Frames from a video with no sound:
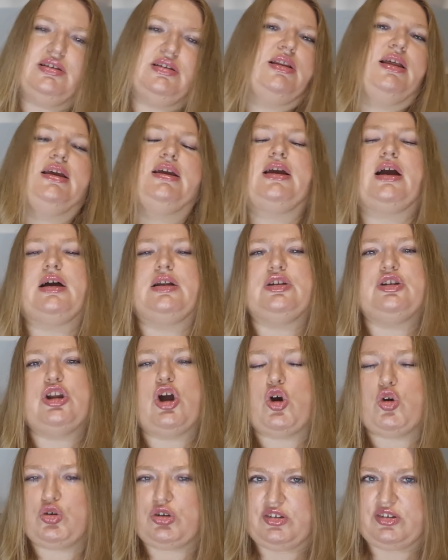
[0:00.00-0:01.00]
like
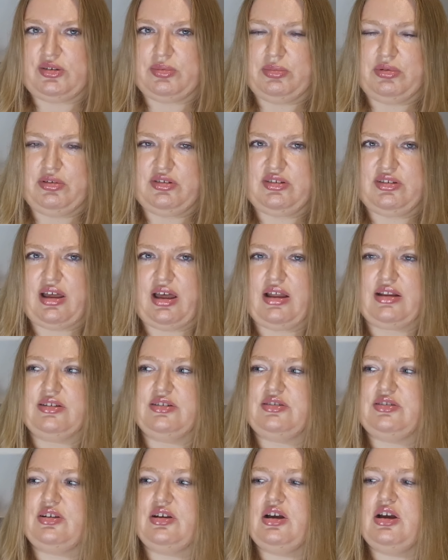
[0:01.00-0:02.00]
unnoticeable
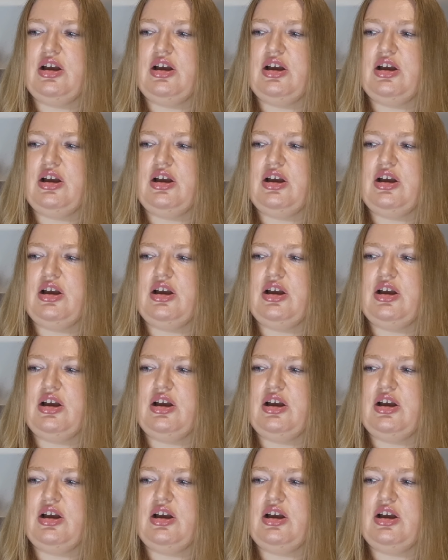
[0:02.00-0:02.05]
scents.